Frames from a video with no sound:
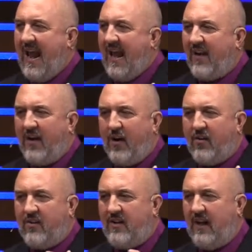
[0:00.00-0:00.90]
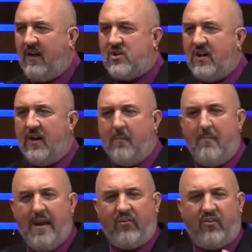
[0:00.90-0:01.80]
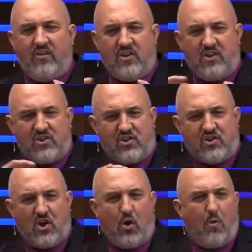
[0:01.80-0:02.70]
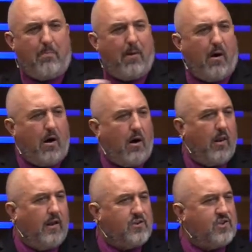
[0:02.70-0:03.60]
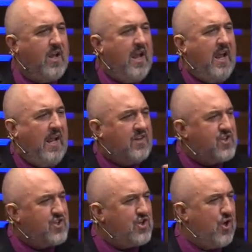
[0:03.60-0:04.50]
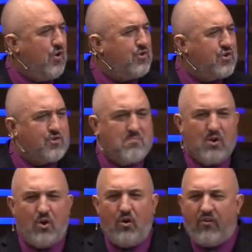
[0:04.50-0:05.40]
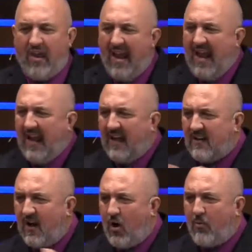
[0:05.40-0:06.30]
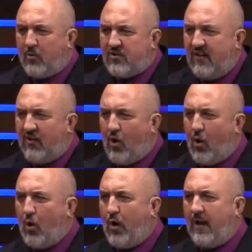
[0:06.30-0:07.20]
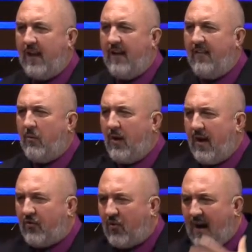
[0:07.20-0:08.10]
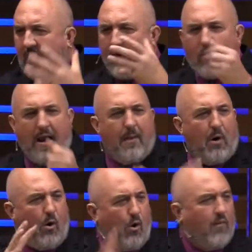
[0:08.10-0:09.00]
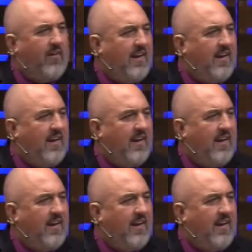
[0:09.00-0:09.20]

and their teaching, their message is so polished and so smooth and almost even oily that when I try to grab hold of it,